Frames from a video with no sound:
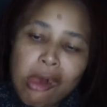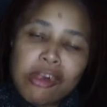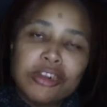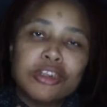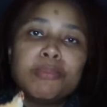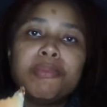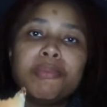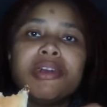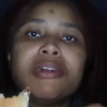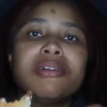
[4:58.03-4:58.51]

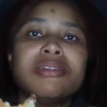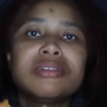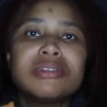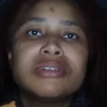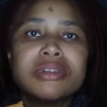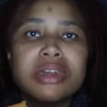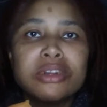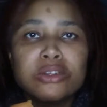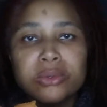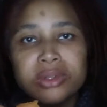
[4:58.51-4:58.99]
And apparently
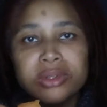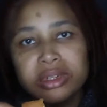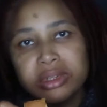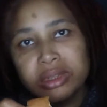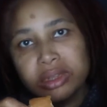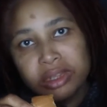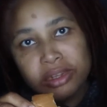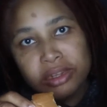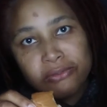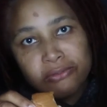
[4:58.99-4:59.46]
it's not doing
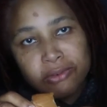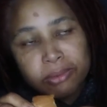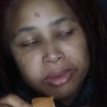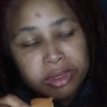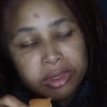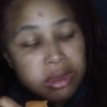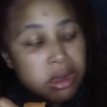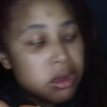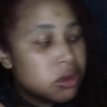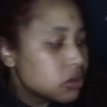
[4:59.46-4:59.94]
anything for
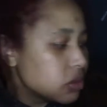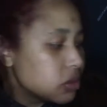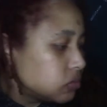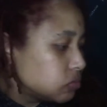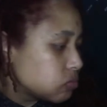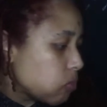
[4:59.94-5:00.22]
my dog.